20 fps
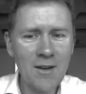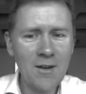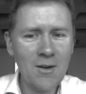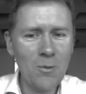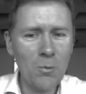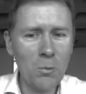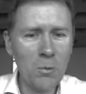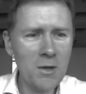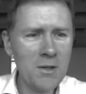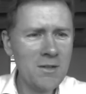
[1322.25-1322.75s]

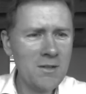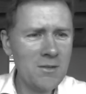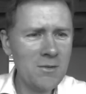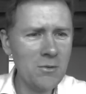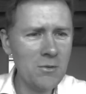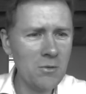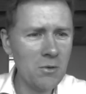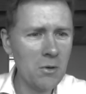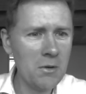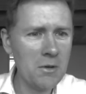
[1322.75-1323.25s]
What do
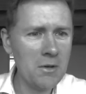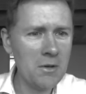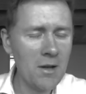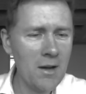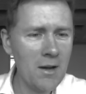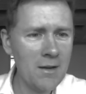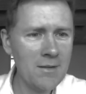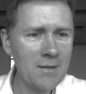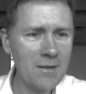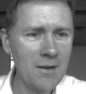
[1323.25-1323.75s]
growing
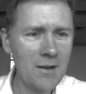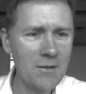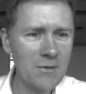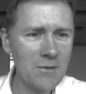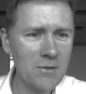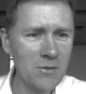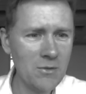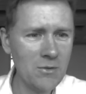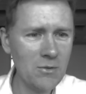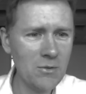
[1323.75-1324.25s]
lines have
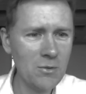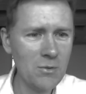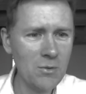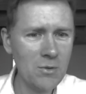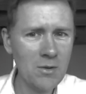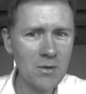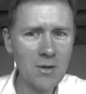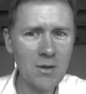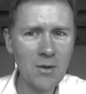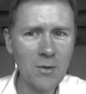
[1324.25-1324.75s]
to do
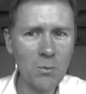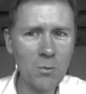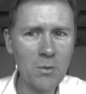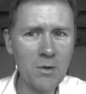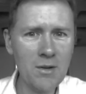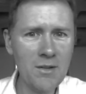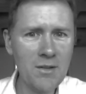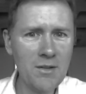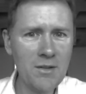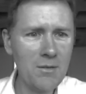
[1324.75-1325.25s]

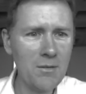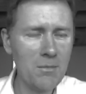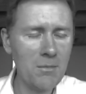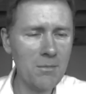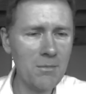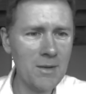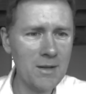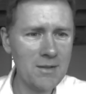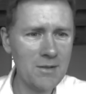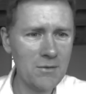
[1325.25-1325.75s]
with
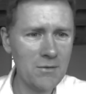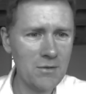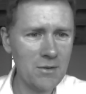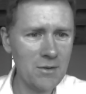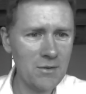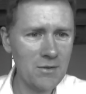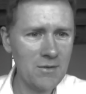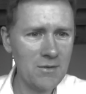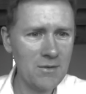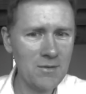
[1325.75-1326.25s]

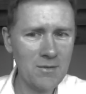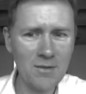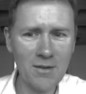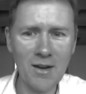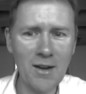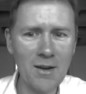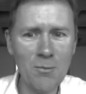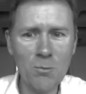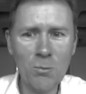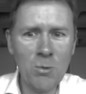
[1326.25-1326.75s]
metaphors?
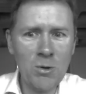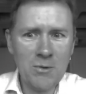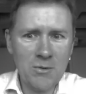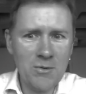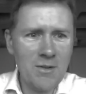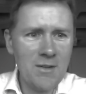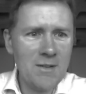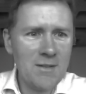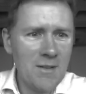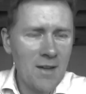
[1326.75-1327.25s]
And what do
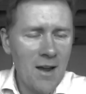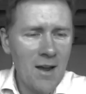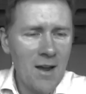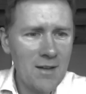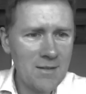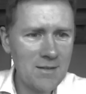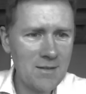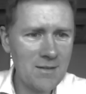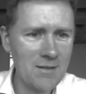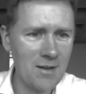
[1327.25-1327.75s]
these
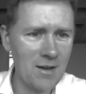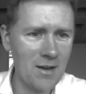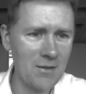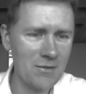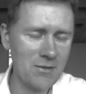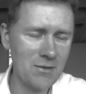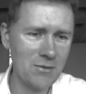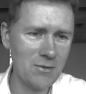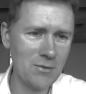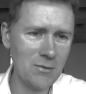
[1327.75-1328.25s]
tasks have
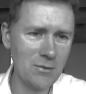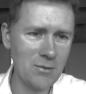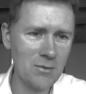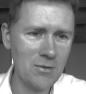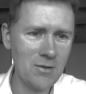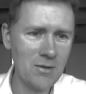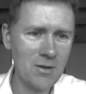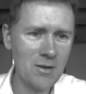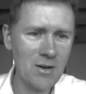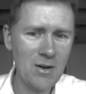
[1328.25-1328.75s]
to do
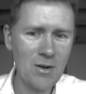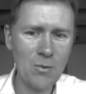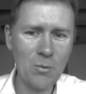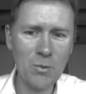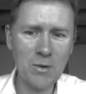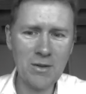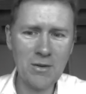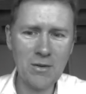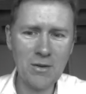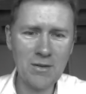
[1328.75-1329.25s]

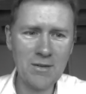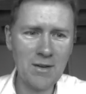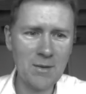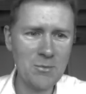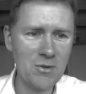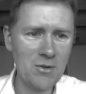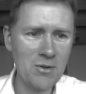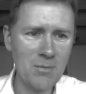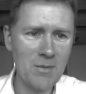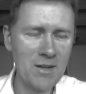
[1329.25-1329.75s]
with
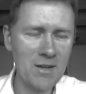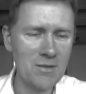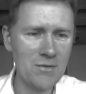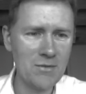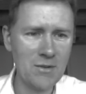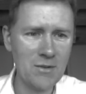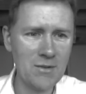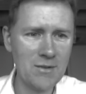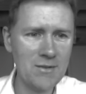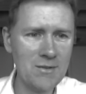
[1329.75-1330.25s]
conceptual
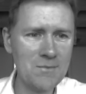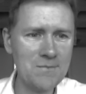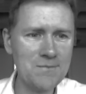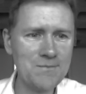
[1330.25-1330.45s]
metaphors?